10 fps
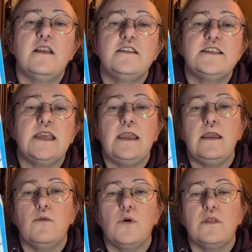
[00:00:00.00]
you can
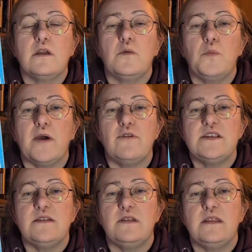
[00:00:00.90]
see what the
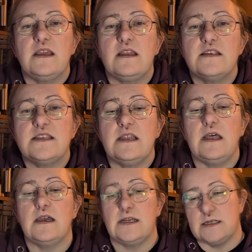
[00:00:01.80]
comparison of the thickness
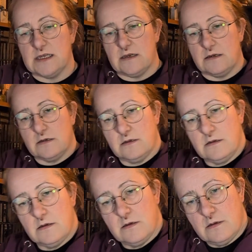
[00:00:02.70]
of the lines are.
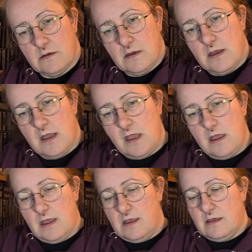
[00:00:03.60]

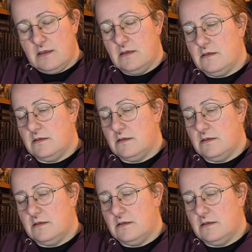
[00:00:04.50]
I